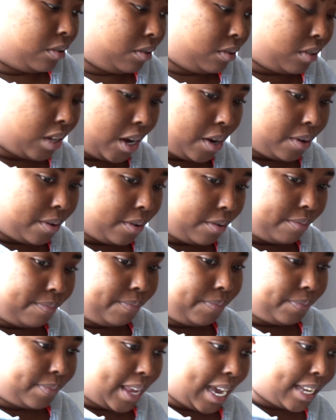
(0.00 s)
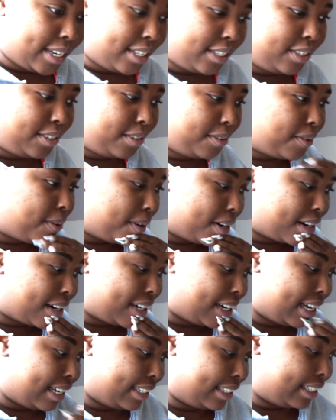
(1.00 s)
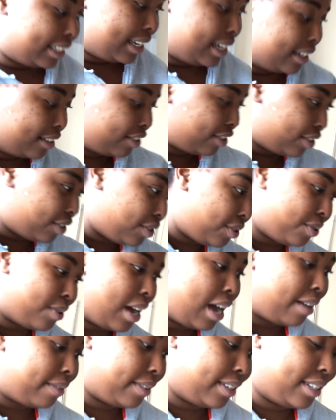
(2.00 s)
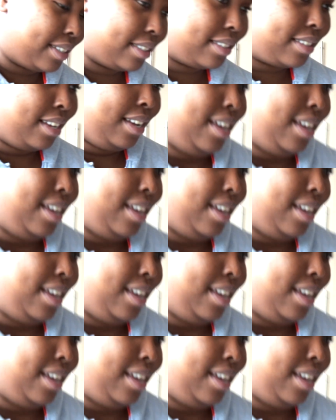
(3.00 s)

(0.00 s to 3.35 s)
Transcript: so I need to organize the next two hours,